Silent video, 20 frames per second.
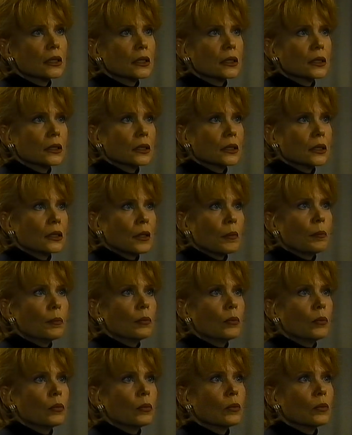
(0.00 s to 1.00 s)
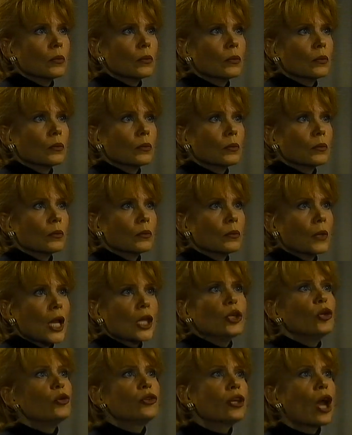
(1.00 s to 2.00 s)
What?
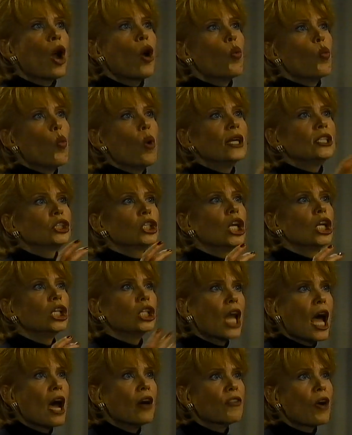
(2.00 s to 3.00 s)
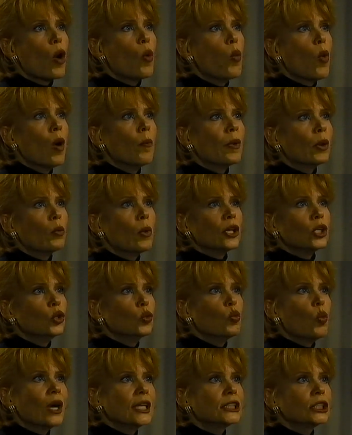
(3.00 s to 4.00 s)
You don't want to love a woman. What you
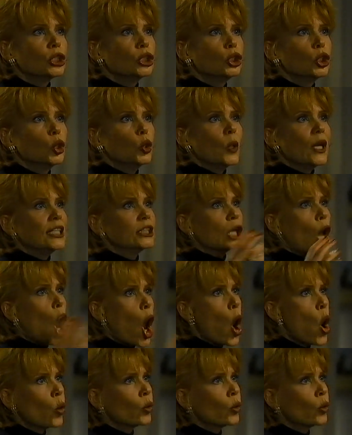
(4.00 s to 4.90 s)
want to do is own